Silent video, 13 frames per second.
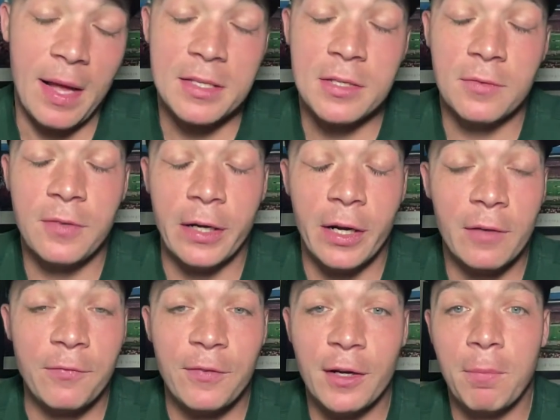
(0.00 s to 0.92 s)
that's a
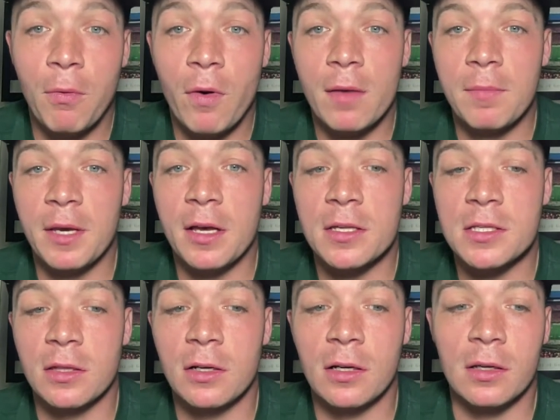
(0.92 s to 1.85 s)
very fair point because
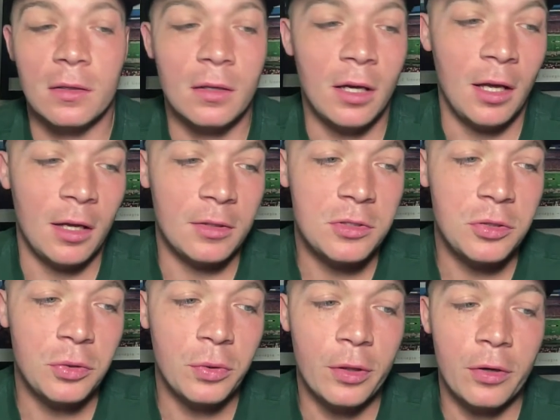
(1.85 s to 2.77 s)
look, uh,
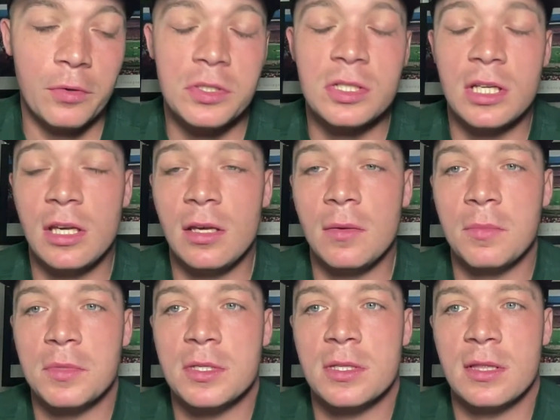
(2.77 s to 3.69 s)
two of those
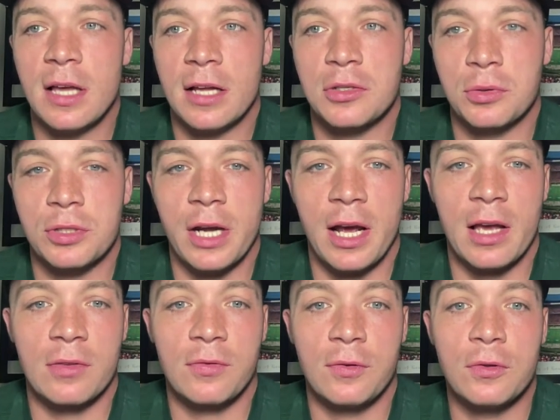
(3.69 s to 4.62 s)
teams that Georgia
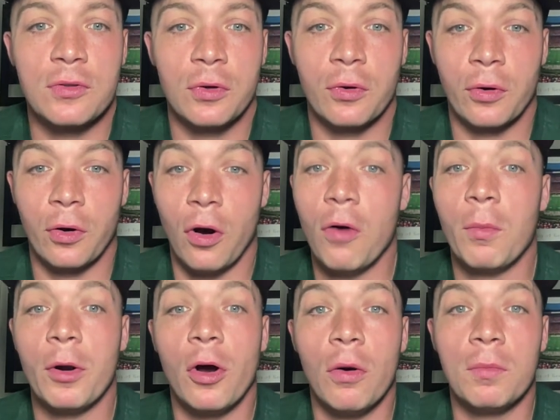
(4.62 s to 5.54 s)
has future home
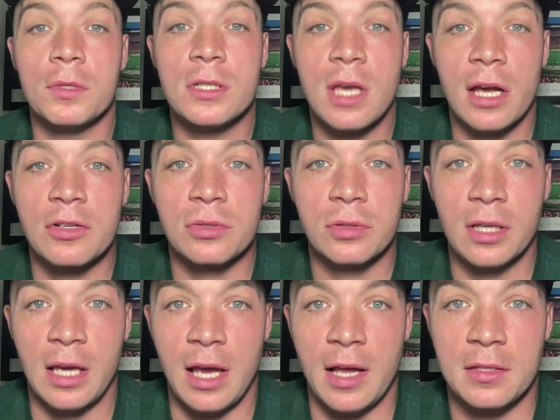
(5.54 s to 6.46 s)
and home scheduled
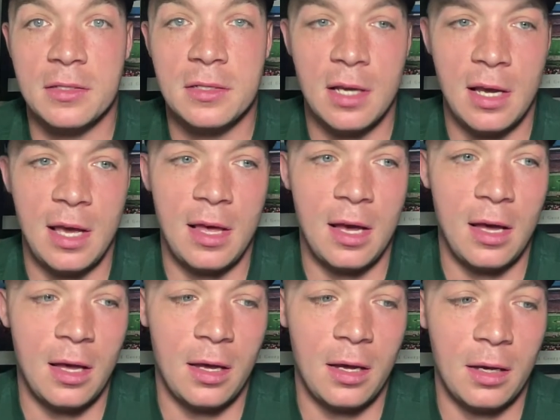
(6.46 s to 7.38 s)
against
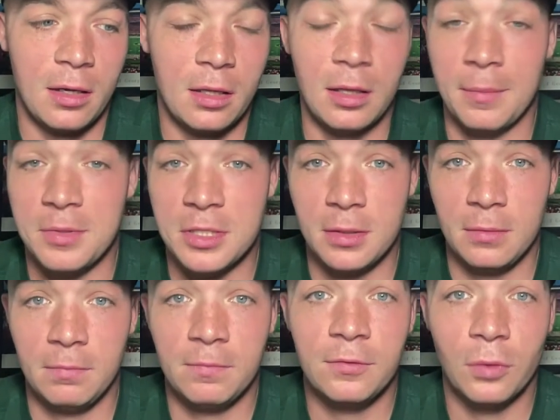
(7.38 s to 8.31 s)
uh, Clemson,
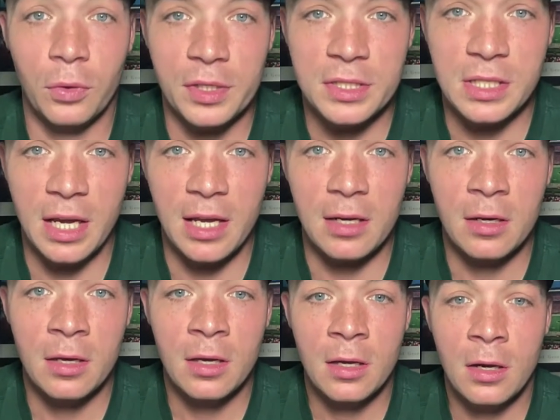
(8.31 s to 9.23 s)
Florida State,
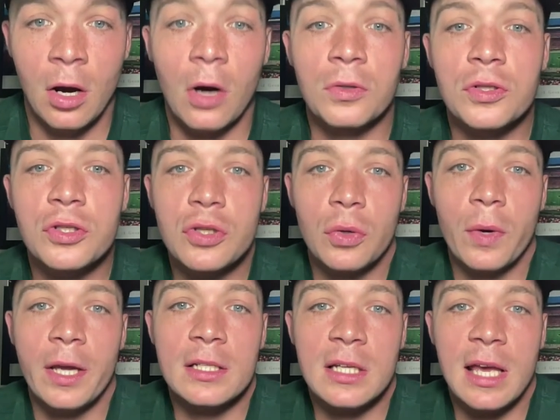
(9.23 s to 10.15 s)
are
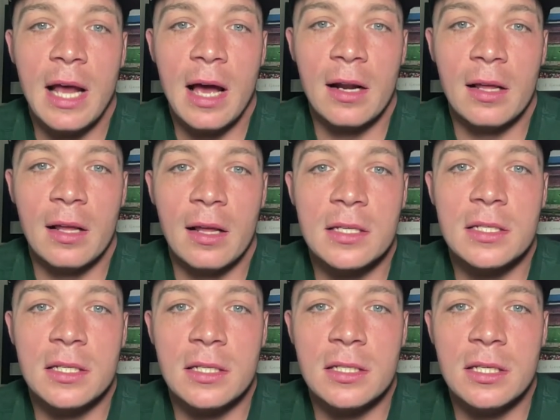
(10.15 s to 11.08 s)
suing to get out of the
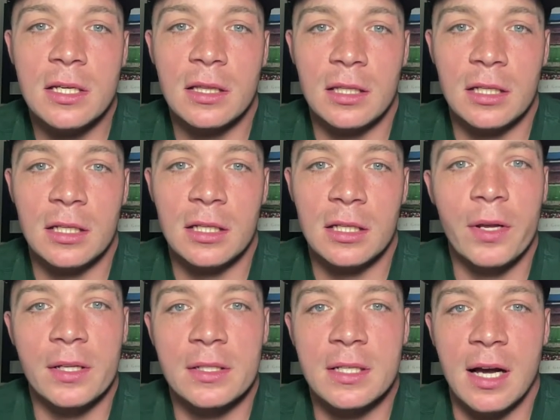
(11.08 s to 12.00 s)
ACC at this
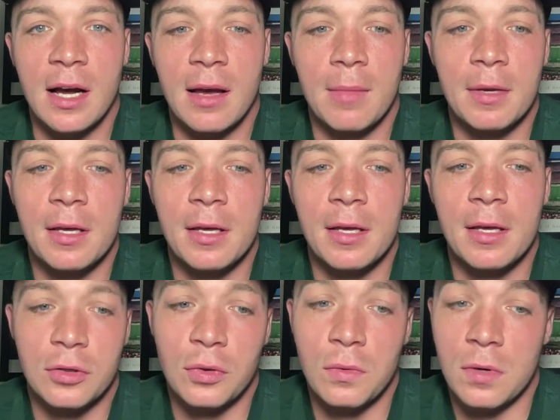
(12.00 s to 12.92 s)
point in time. And so
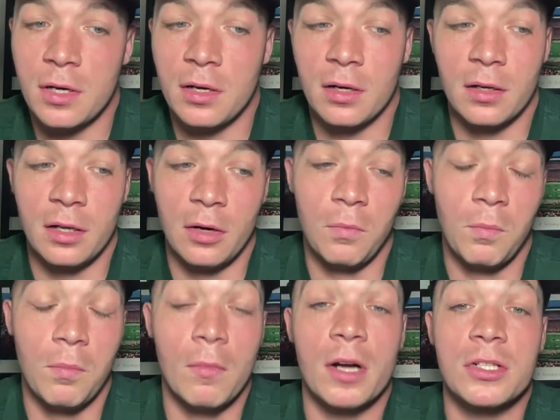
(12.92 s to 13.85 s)
you wonder, you know,
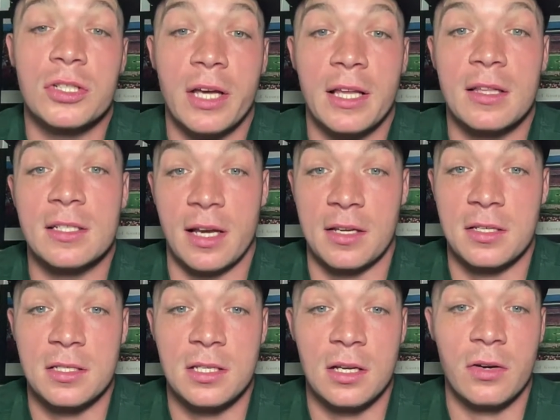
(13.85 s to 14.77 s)
much like the
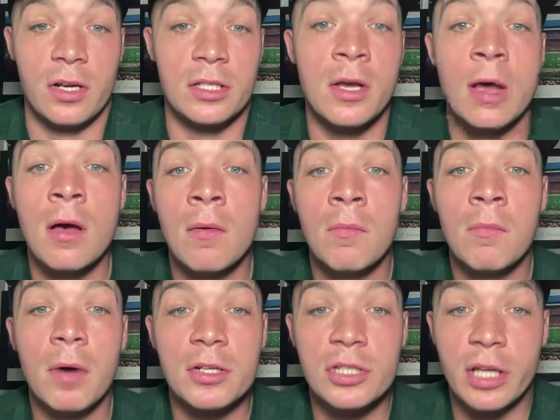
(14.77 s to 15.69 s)
Texas series,
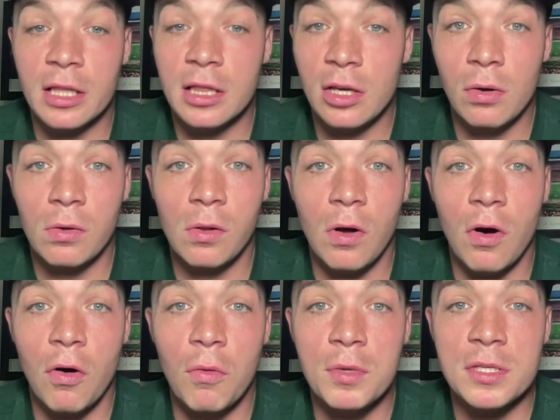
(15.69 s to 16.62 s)
much like the
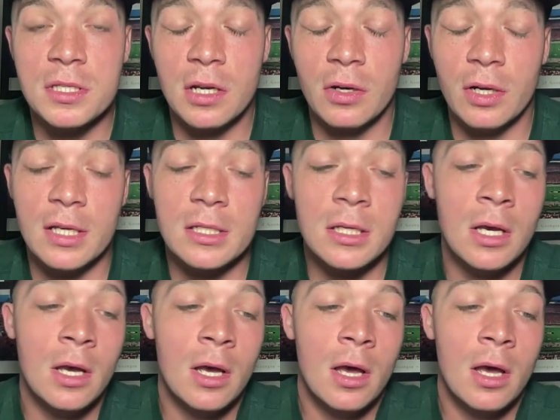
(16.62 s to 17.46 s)
Oklahoma series,